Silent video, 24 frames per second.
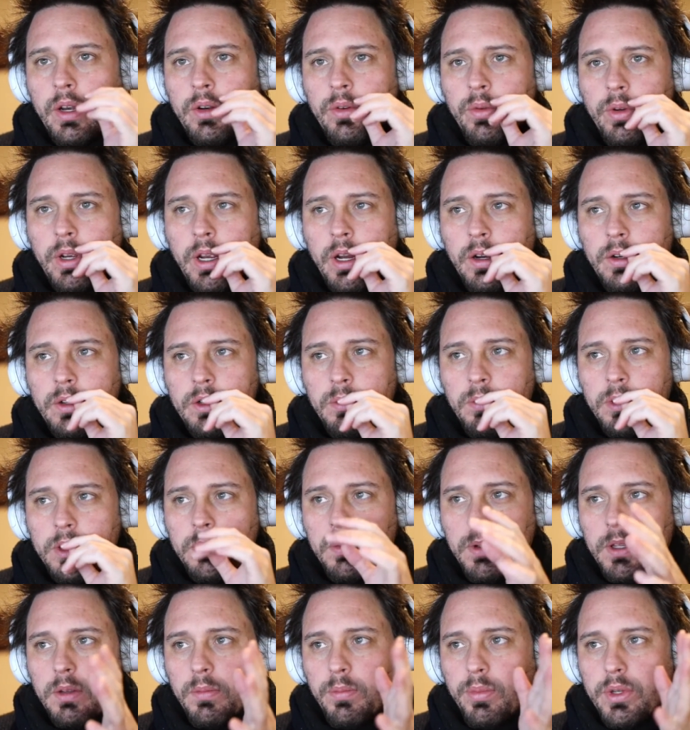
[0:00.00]
don't care too much
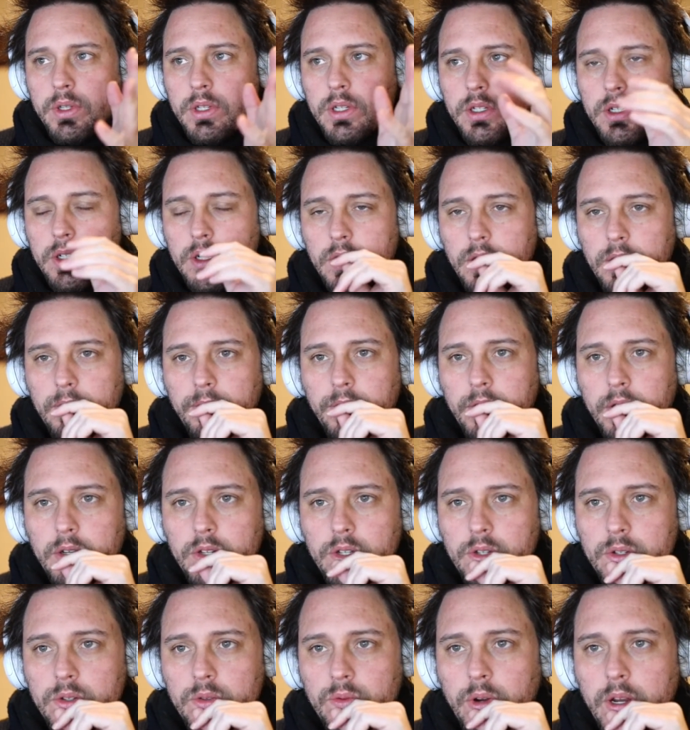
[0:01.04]
about the positioning of
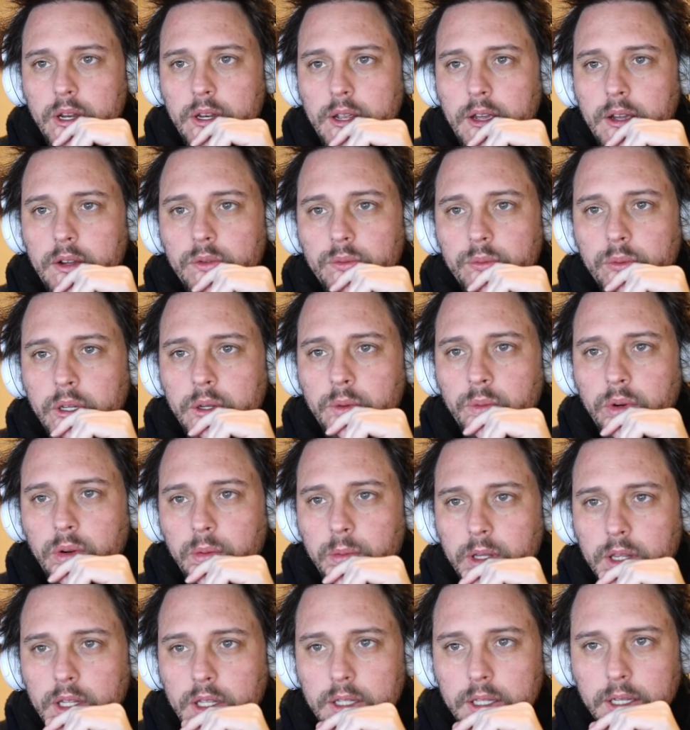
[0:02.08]
things right now. We can worry
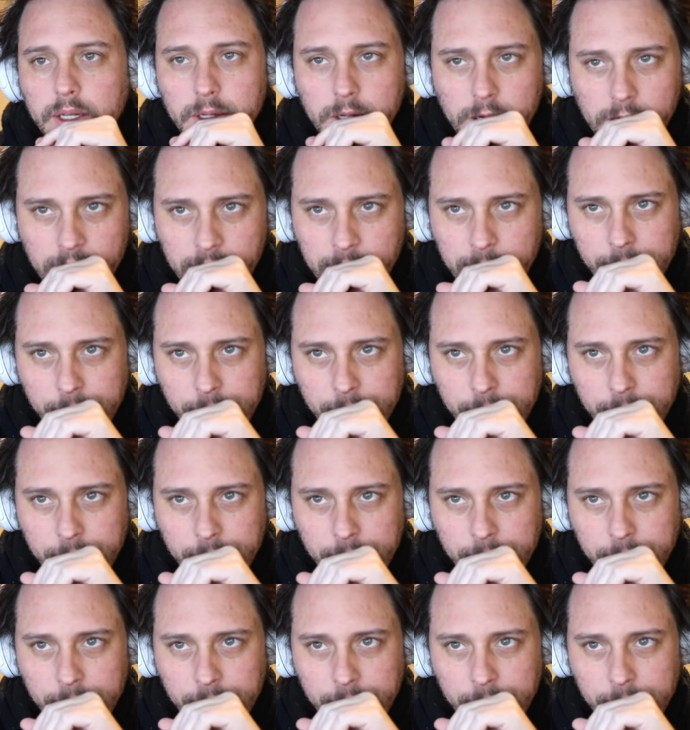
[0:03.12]
about that later.